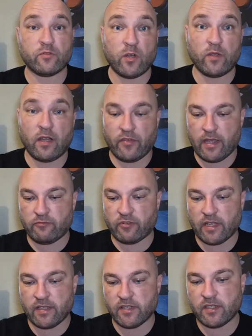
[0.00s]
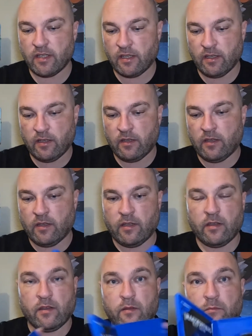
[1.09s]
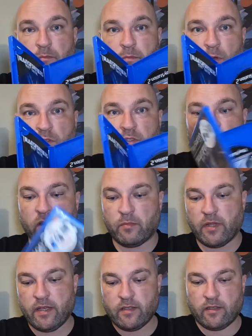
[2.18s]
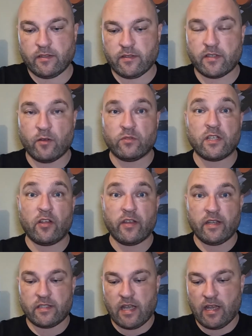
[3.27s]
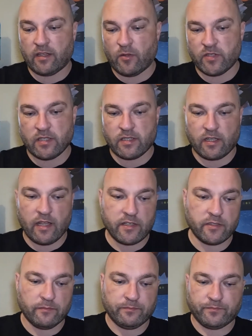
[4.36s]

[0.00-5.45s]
Don't have either of these. Both of them are complete, so delighted to add those into the collection.